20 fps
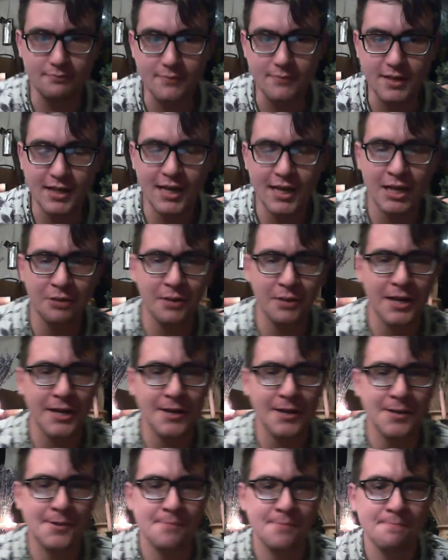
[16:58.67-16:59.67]
Anyway,
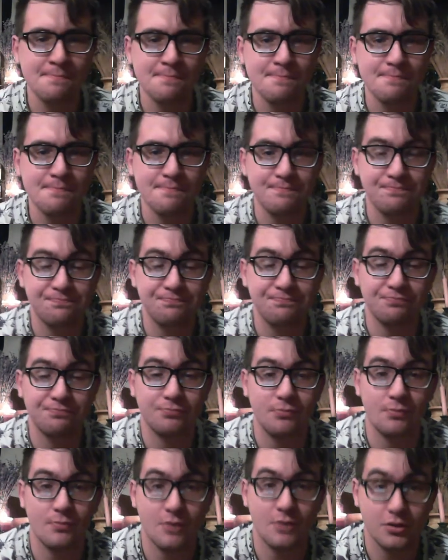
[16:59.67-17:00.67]

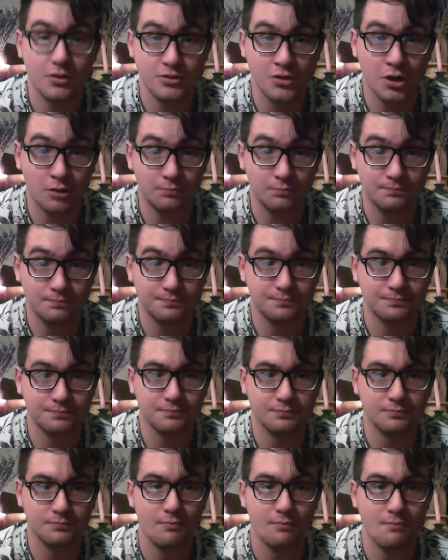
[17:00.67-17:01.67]
so
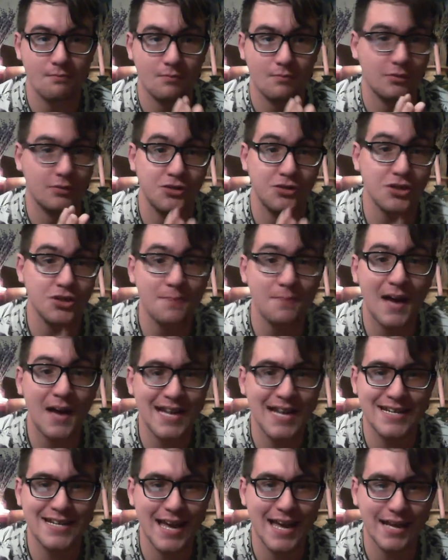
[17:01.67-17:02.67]
just buy
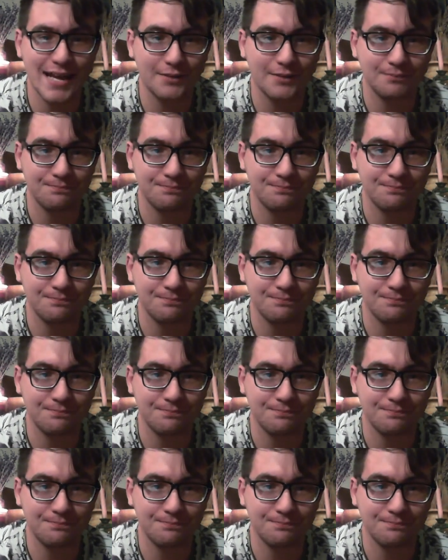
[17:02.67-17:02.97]
a deck.